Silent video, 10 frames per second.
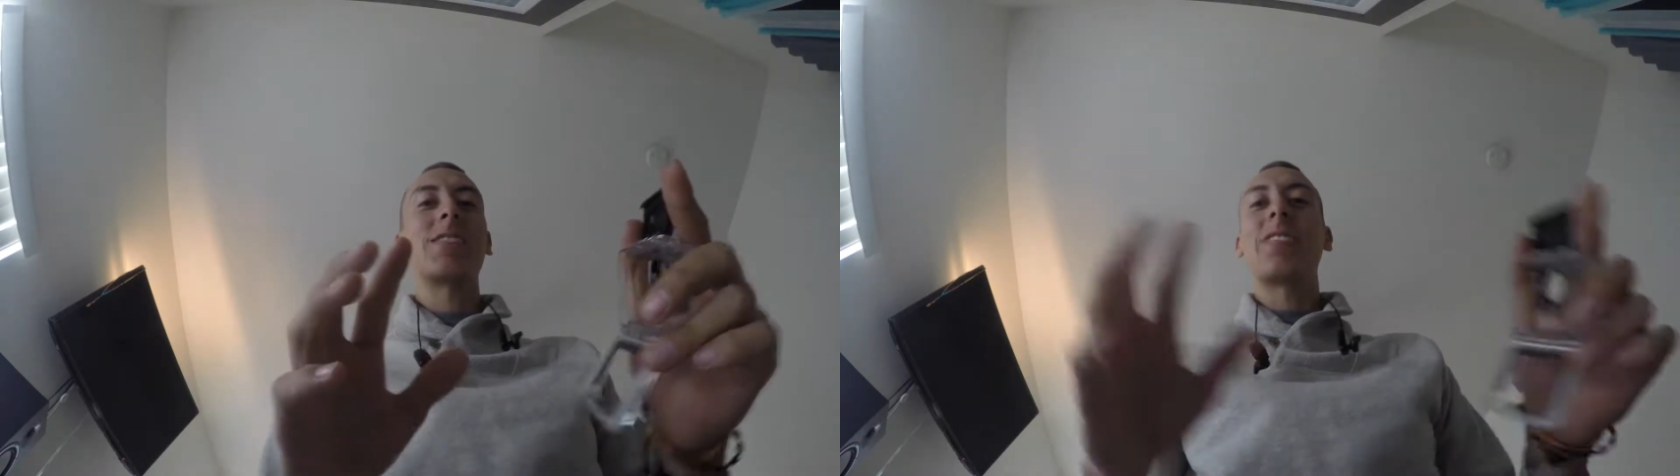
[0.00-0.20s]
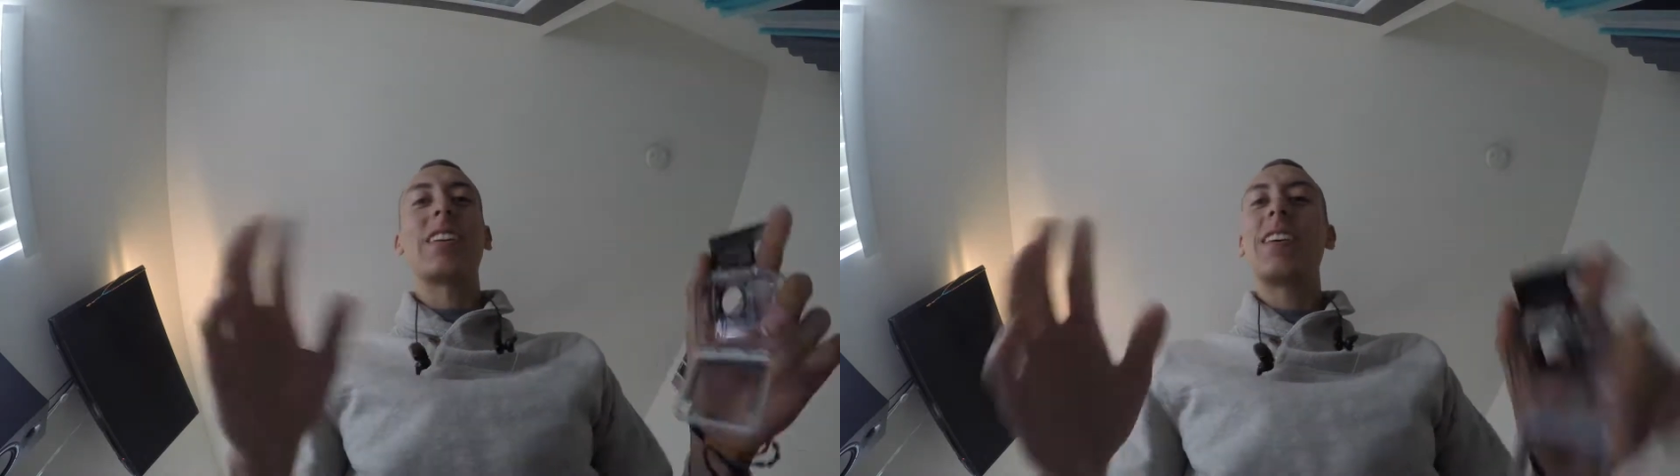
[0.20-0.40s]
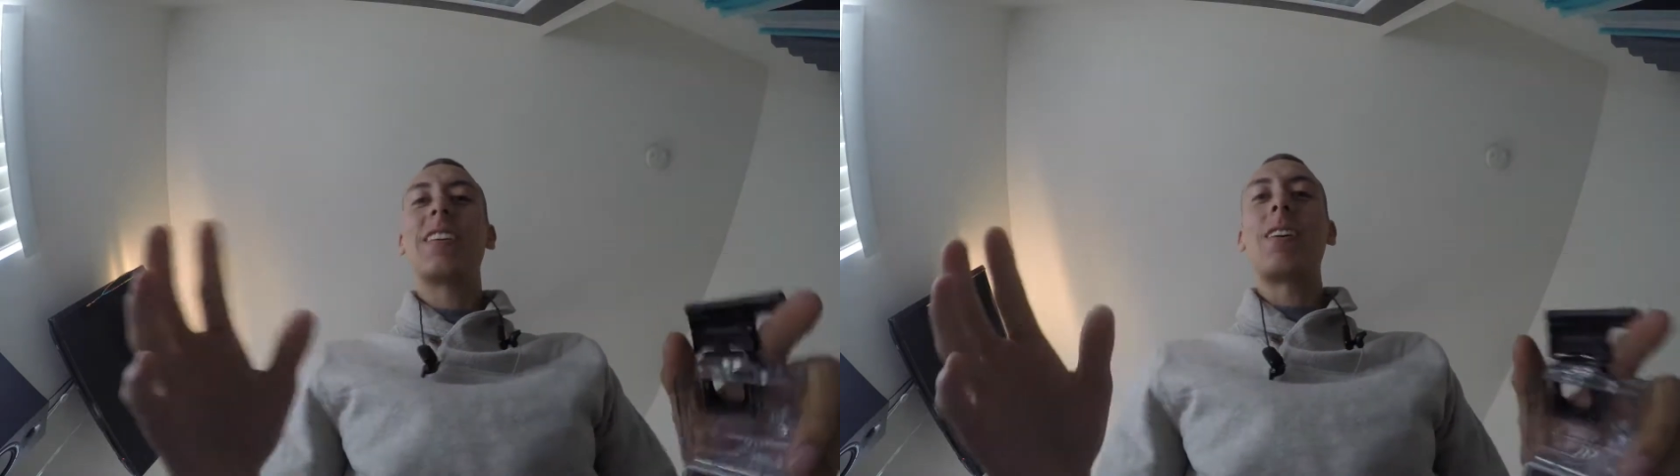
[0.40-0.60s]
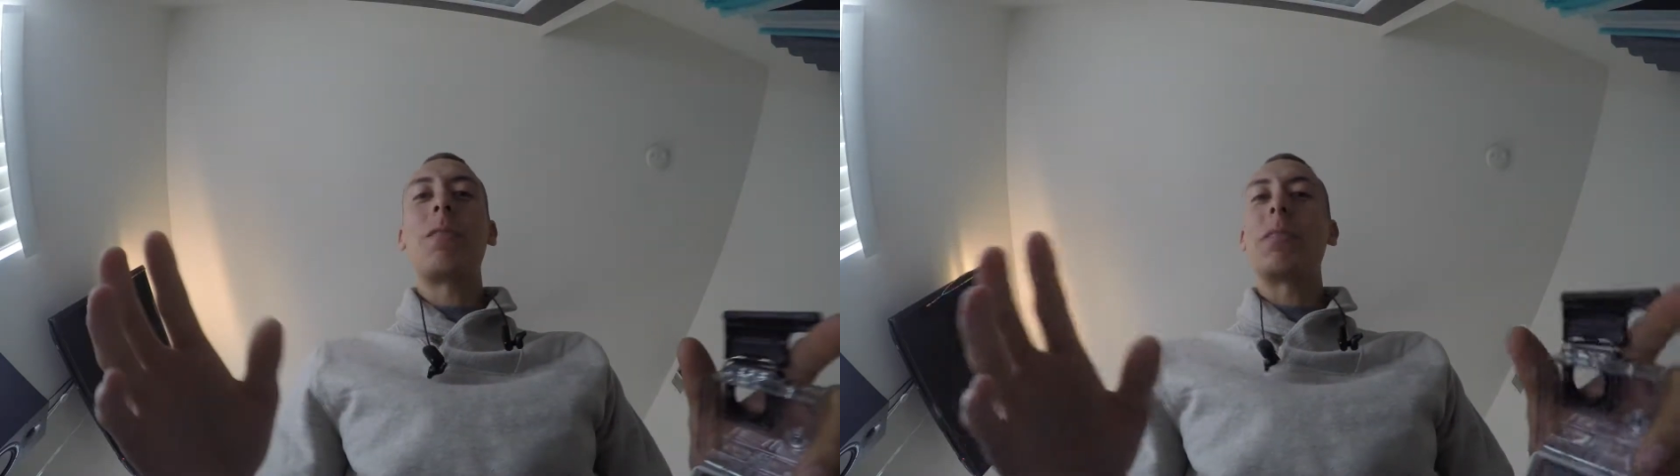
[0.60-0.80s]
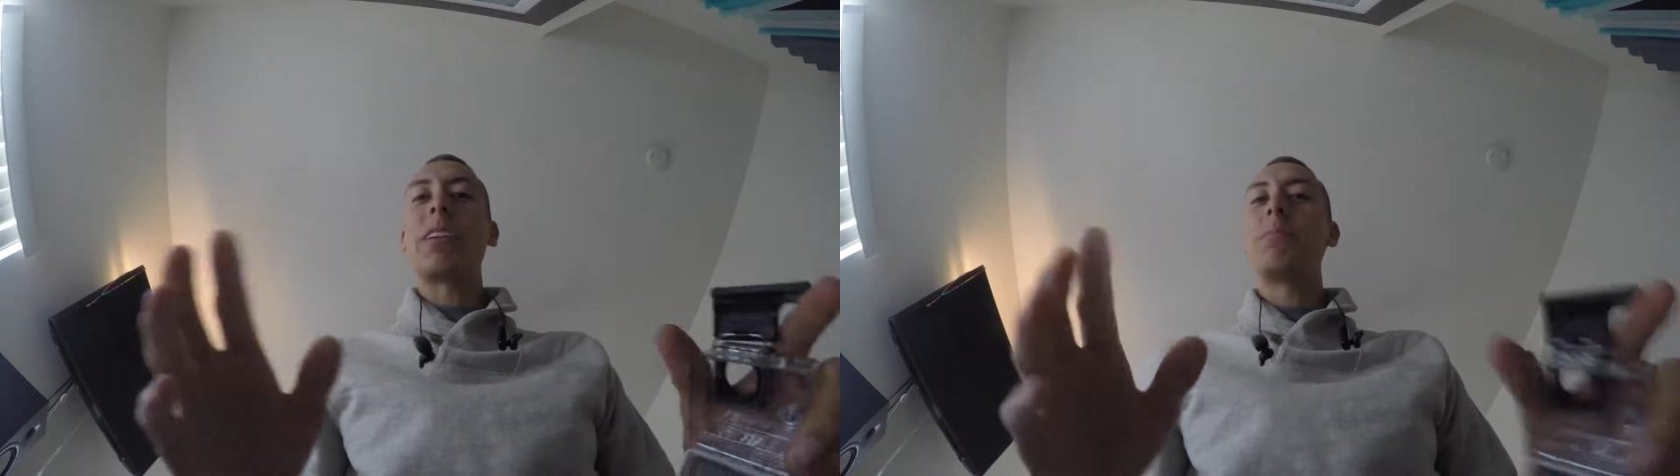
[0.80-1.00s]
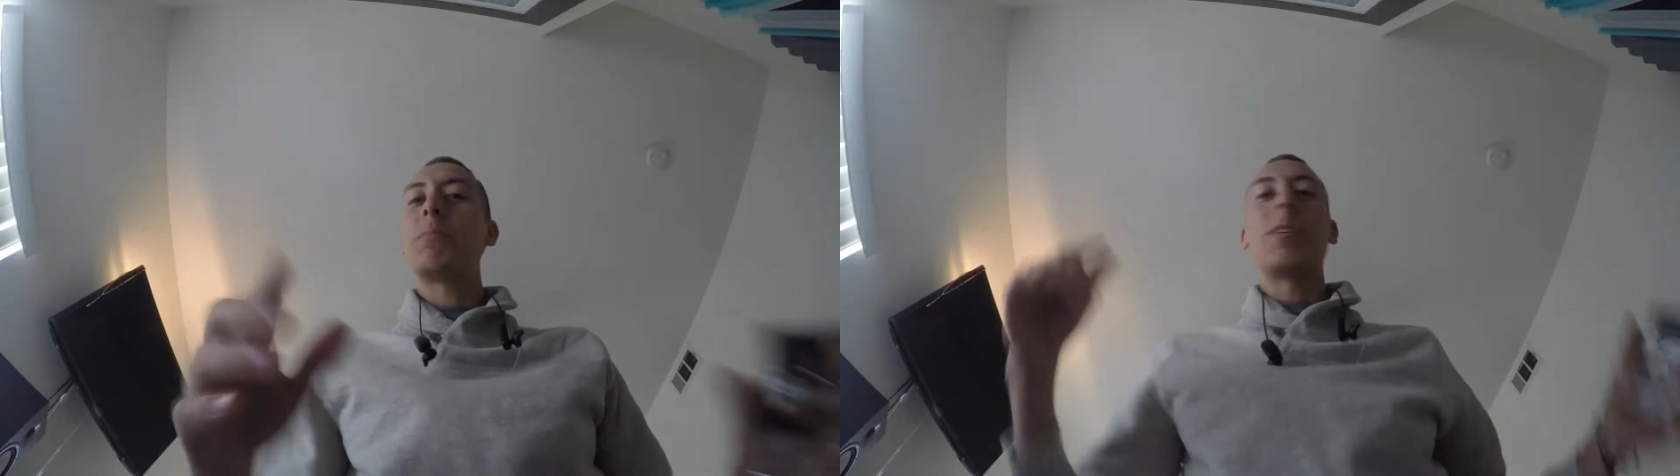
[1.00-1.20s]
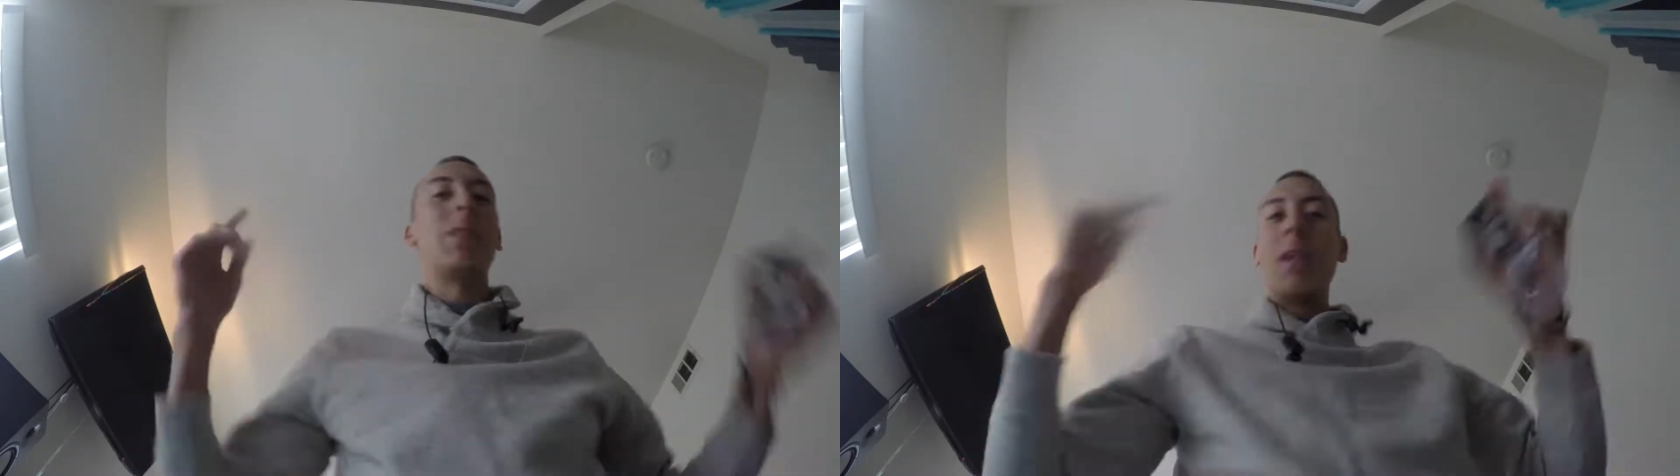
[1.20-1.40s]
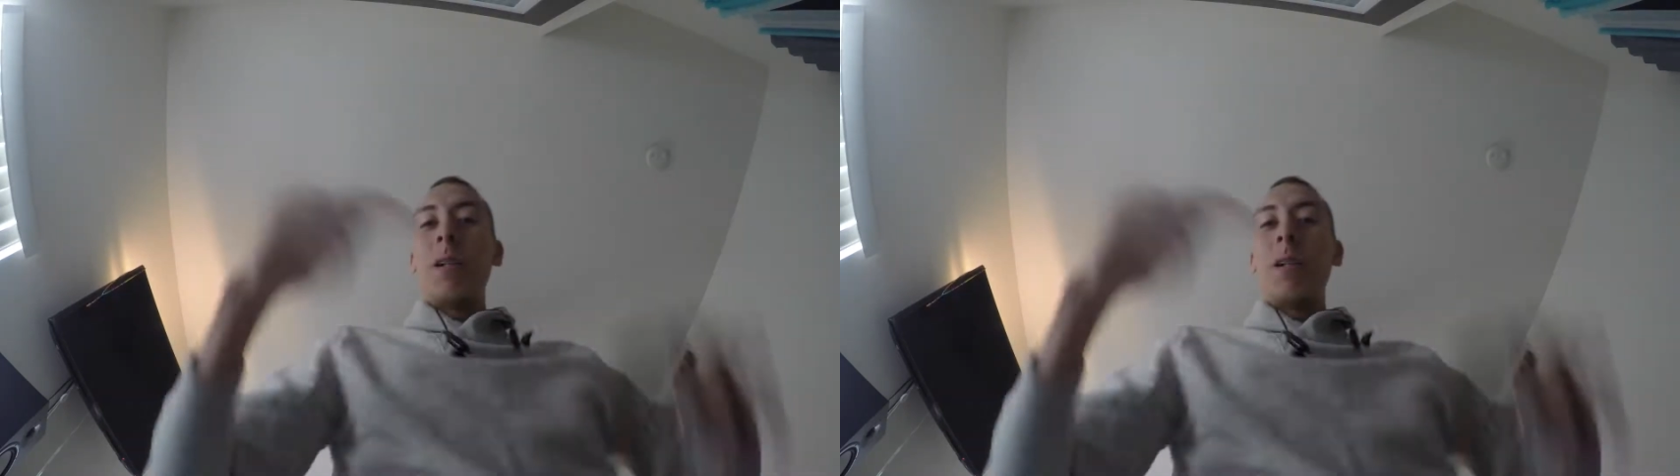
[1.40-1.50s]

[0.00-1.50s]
the video and comment down below.